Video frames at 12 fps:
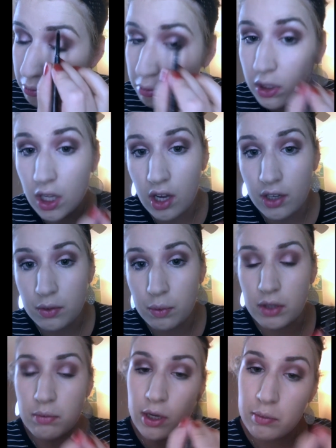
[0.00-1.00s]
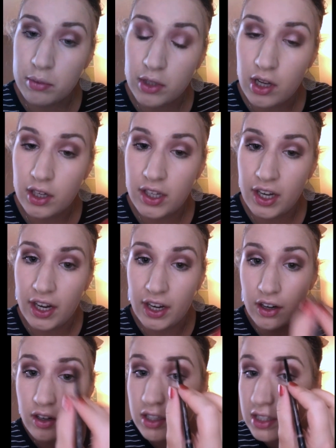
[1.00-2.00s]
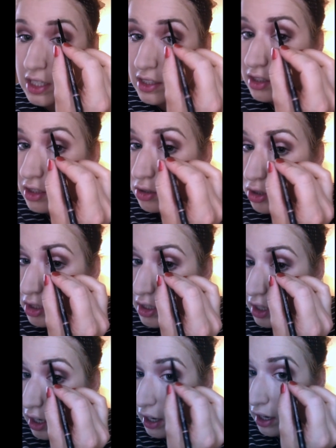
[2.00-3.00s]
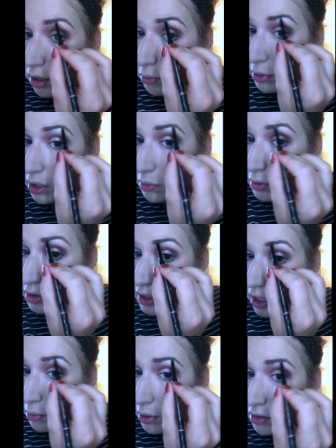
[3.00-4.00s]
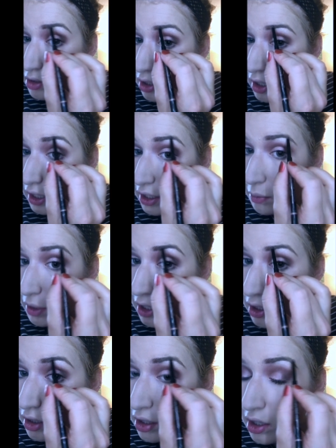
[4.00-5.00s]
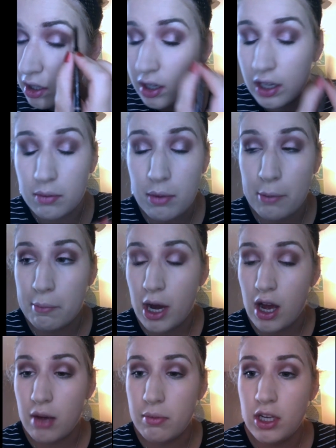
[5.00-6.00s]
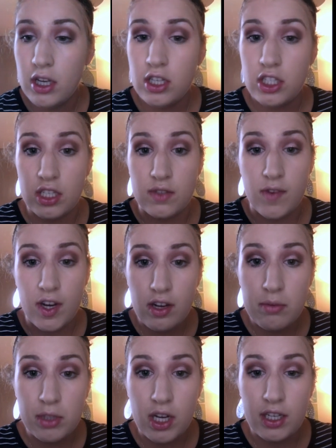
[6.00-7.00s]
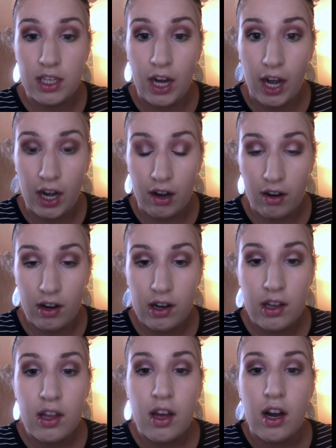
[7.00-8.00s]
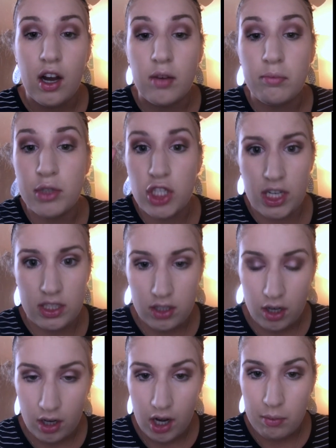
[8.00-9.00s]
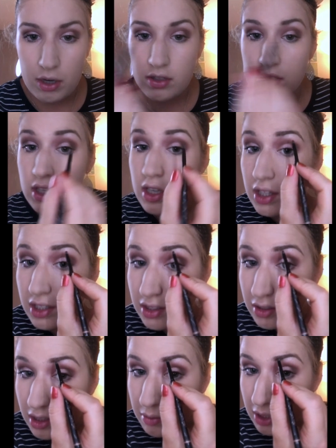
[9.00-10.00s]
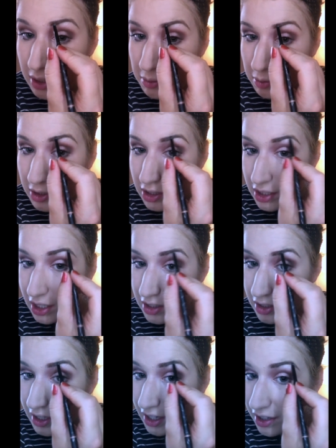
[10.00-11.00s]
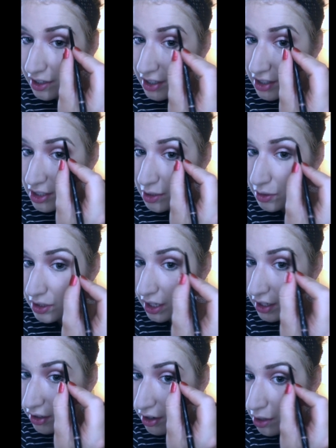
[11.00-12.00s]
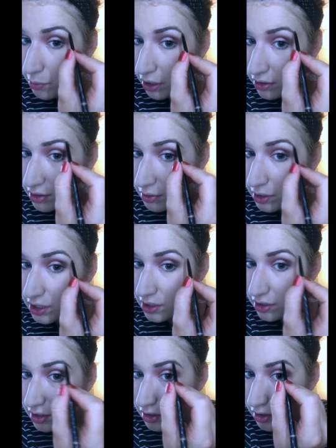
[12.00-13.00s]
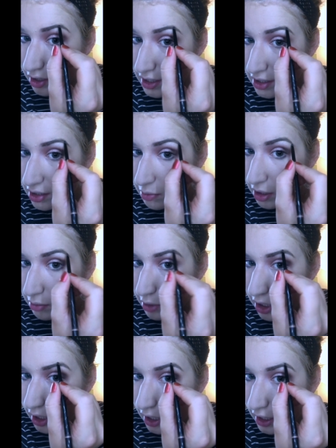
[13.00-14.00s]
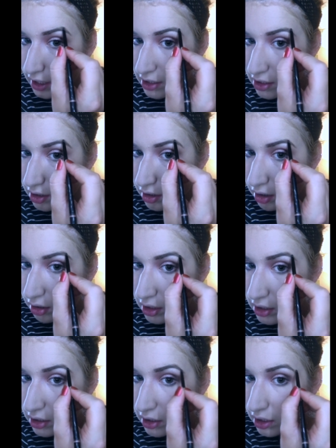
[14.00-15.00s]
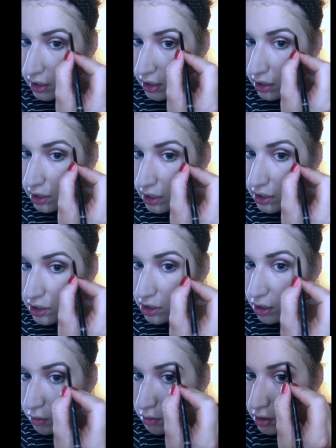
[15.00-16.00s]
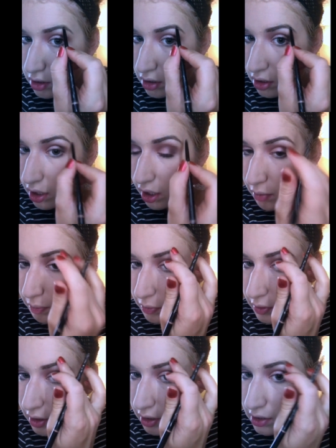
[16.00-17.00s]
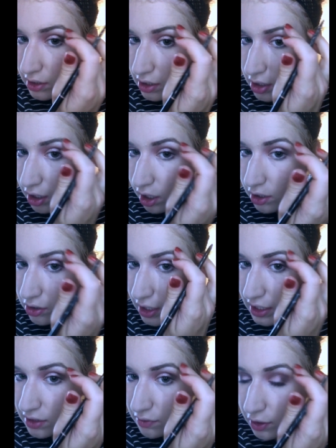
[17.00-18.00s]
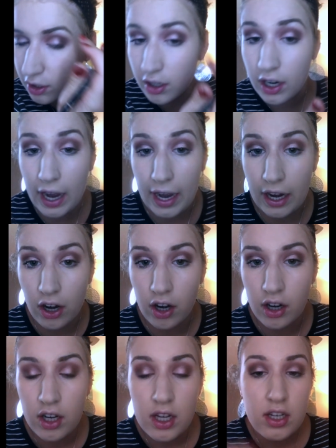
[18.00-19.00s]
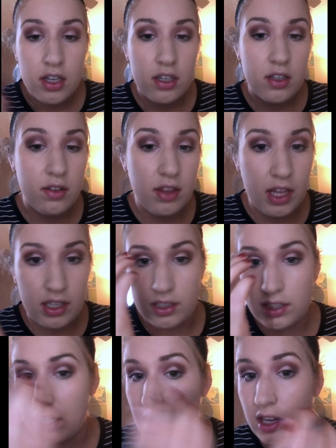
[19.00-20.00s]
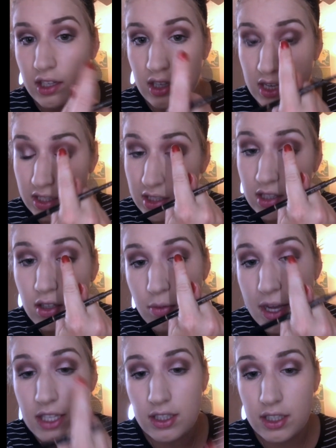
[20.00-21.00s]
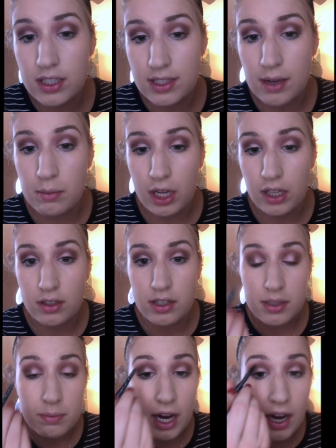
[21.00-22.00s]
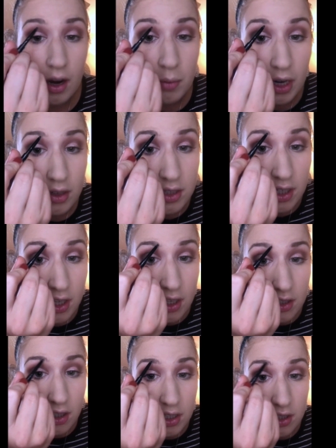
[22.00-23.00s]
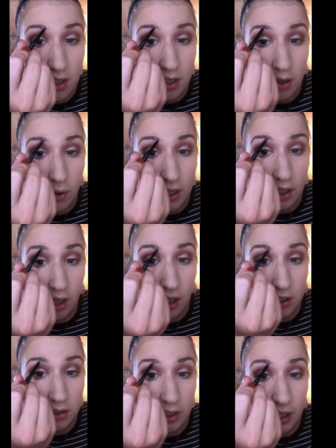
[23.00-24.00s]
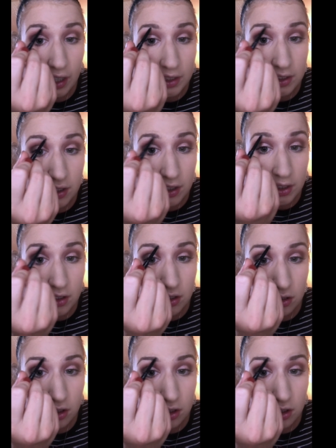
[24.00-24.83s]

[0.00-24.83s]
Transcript: blonde with my blonde hair because that's usually not how people's eyebrows are anyway. Like my mom, she has very blonde hair, but she has dark eyebrows. So sometimes when she dyes her hair, she will dye her eyebrows, which is a little crazy to me, but I guess, you know, because it's so such a contrast for her hair, then they're basically the same color as my eyebrows, so it's quite a contrast. So